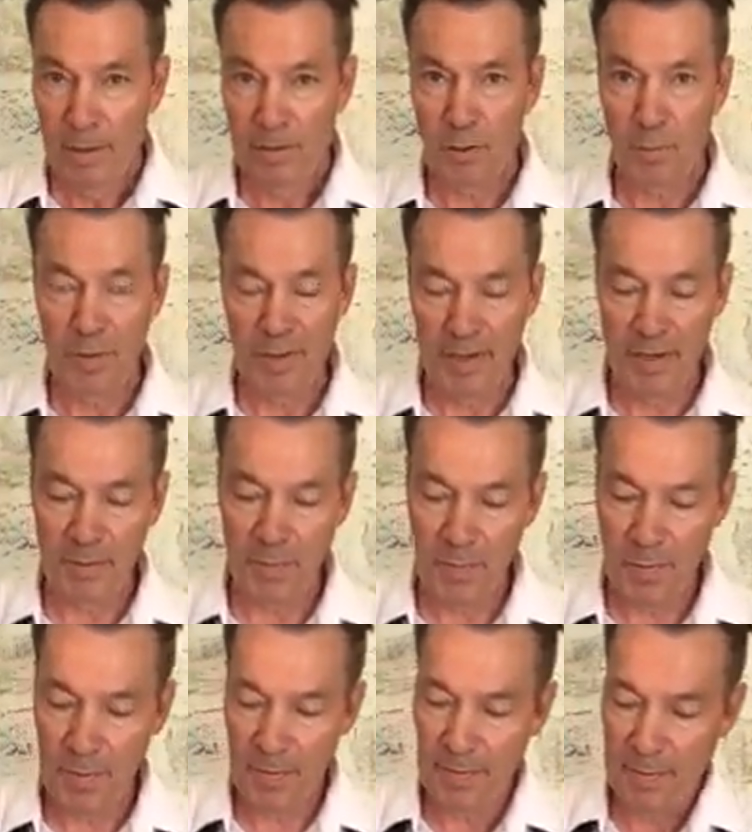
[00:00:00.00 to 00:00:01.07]
So with this
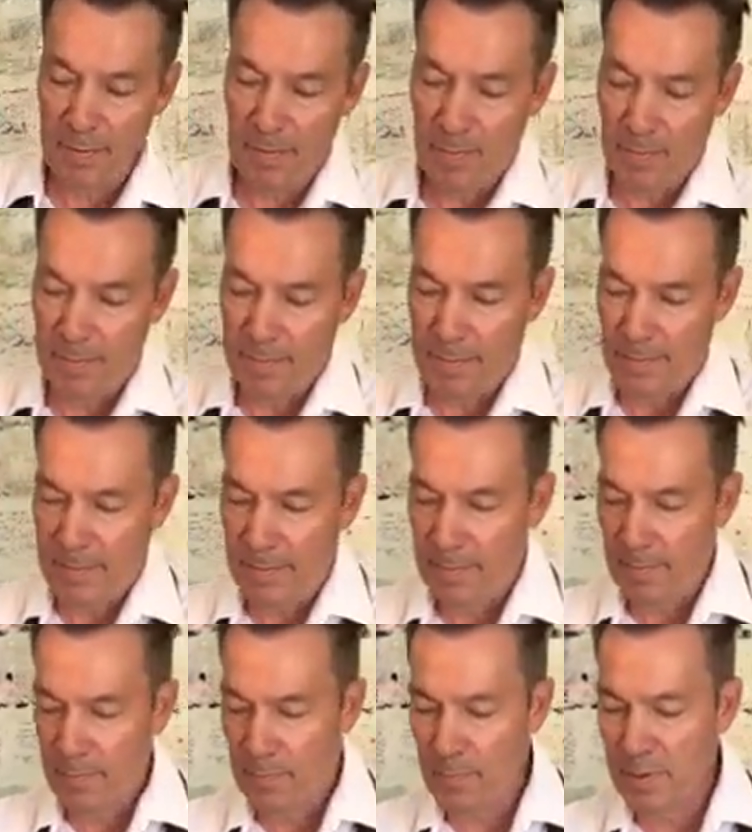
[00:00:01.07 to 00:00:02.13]

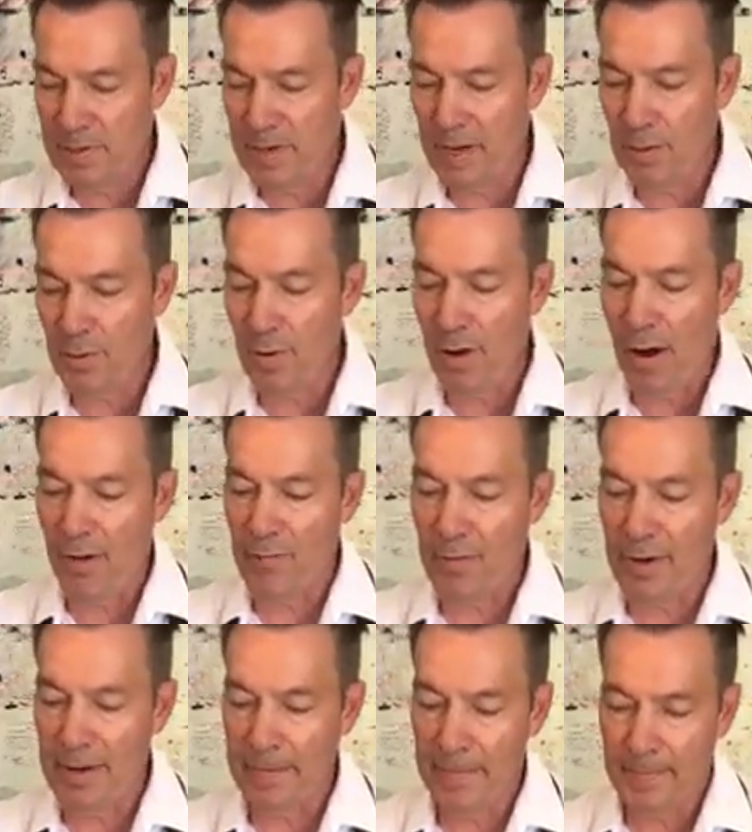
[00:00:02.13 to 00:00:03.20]
particular
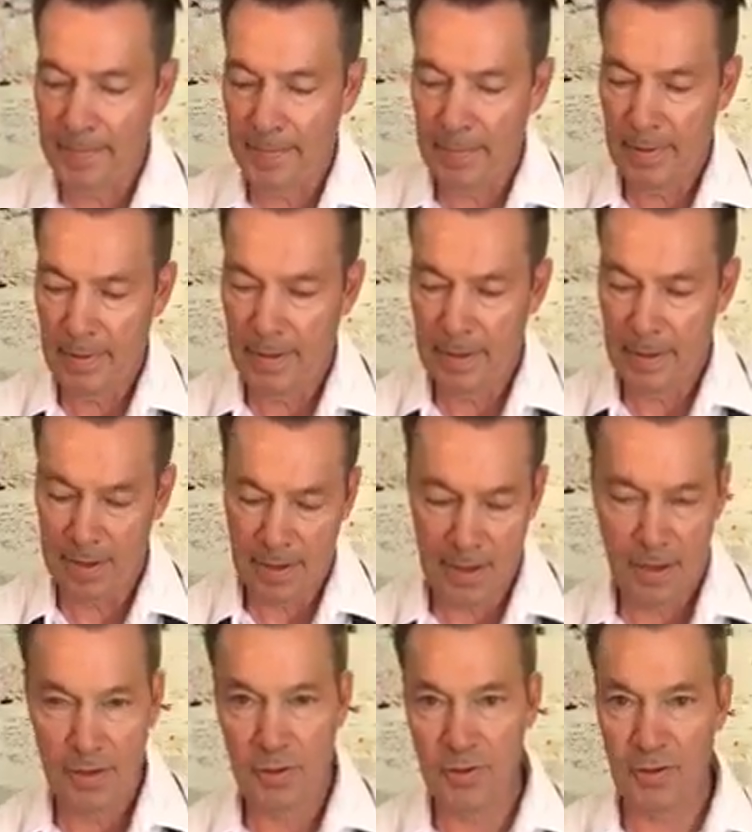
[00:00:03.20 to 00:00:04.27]
offering,
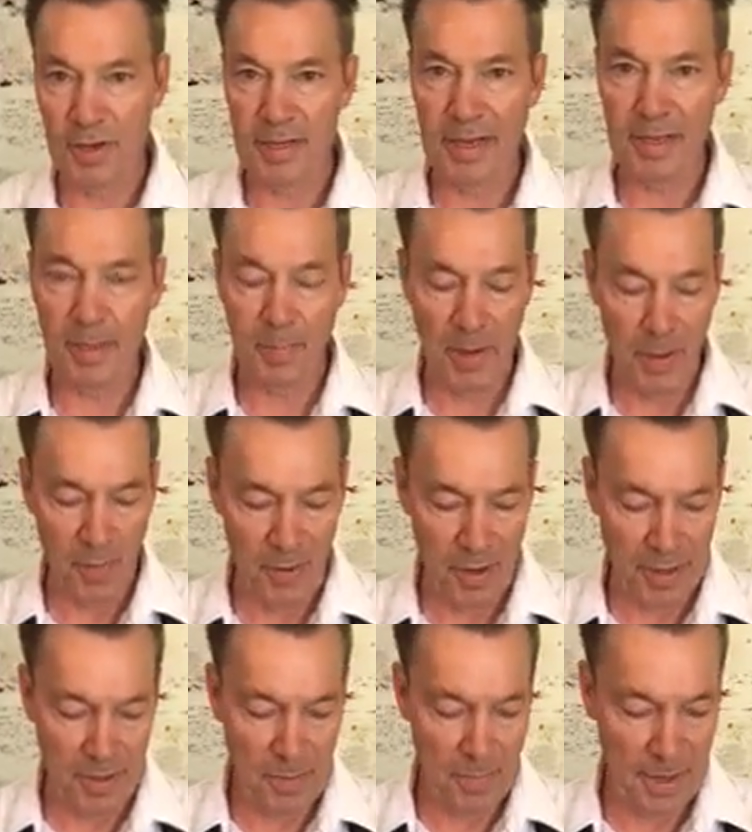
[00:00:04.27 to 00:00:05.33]
just going to take the pepper and
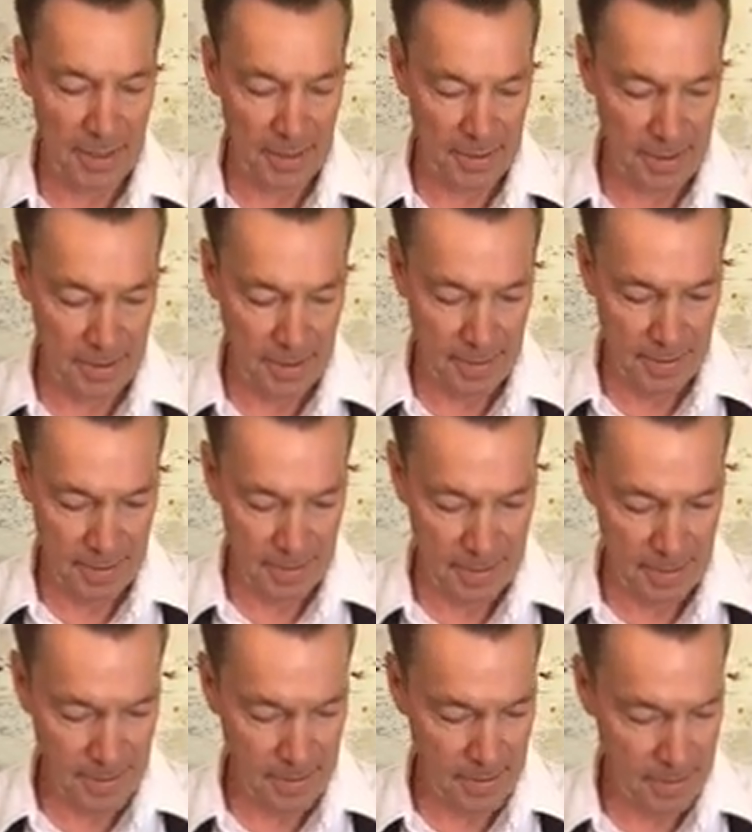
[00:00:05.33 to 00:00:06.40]
onion mix
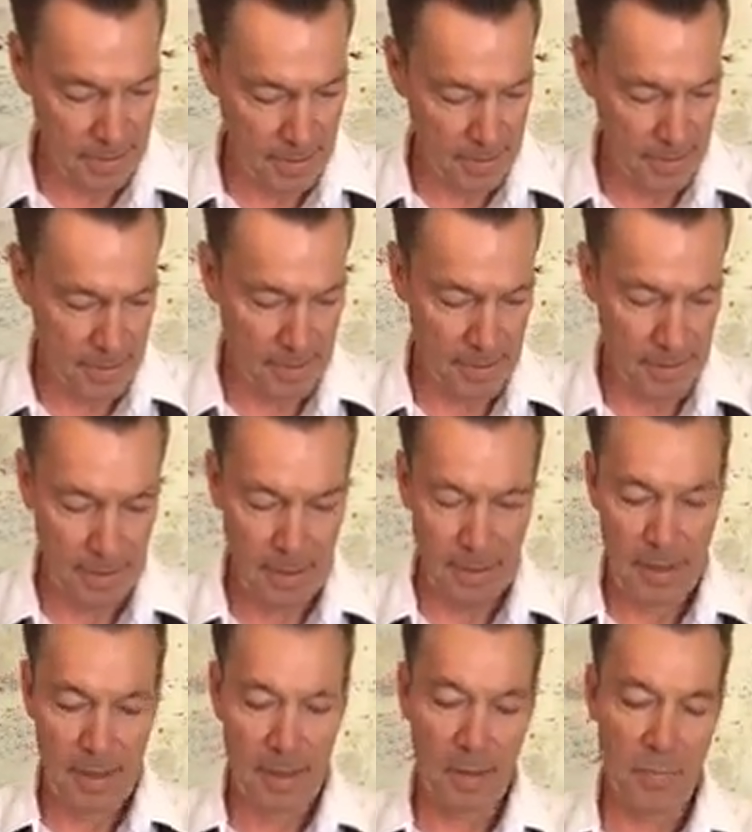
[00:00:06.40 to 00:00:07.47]

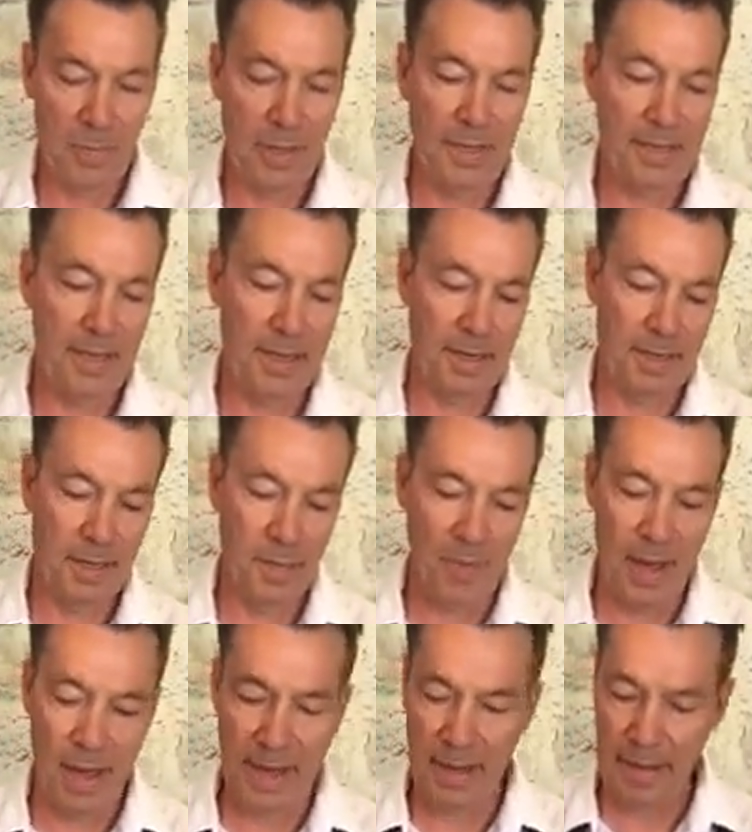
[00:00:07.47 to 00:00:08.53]
and place it into the
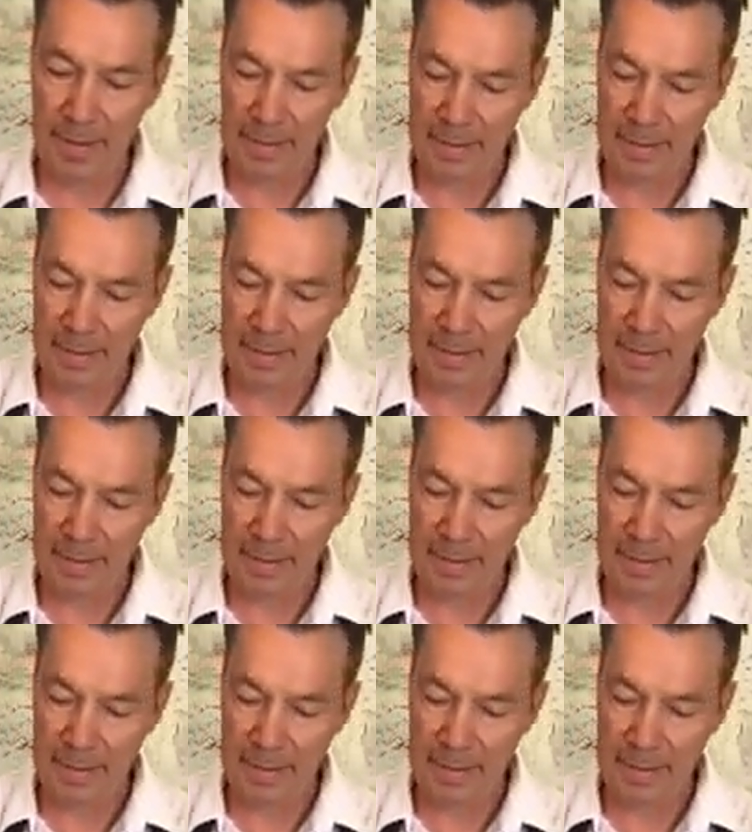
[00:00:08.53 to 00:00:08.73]
bag.